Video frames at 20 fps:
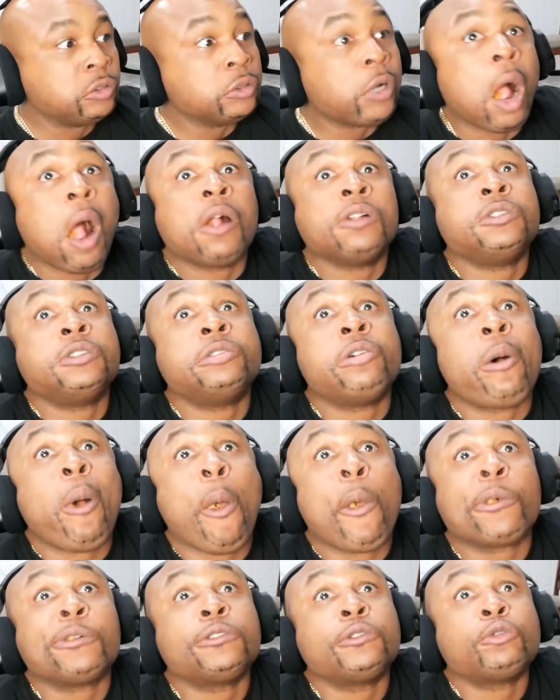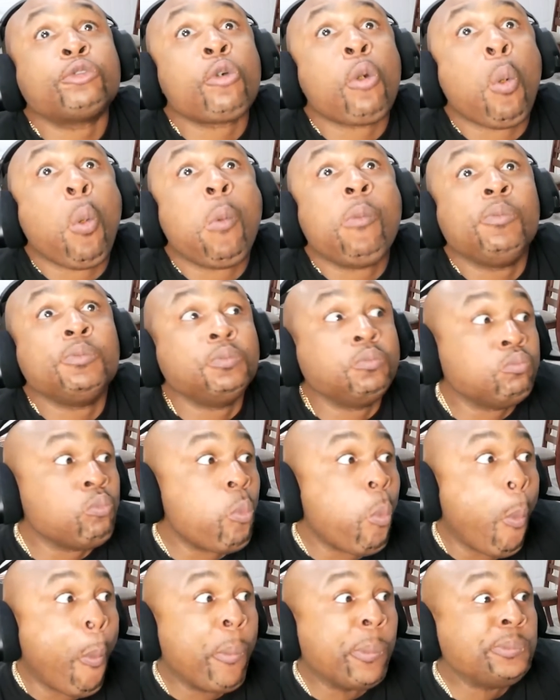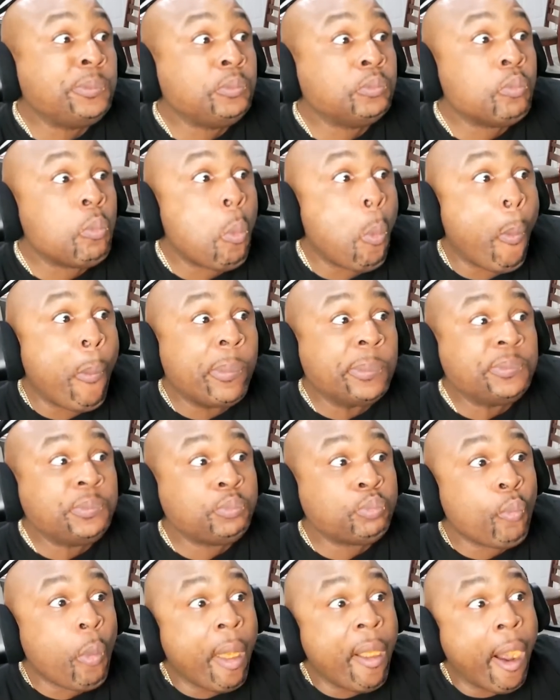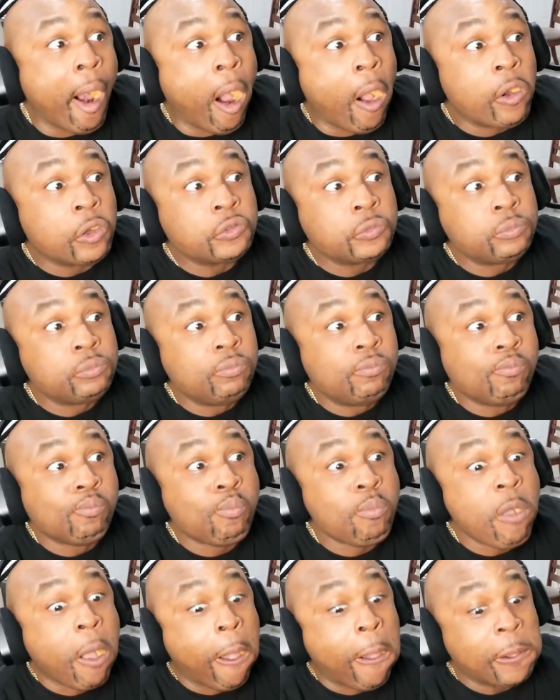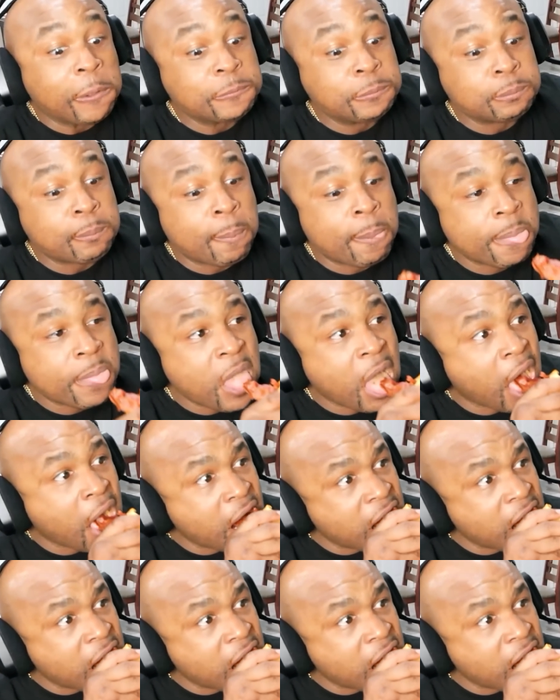No, ma'am. We're from the FBI. We're on the trail of a jewel thief who may be in this area.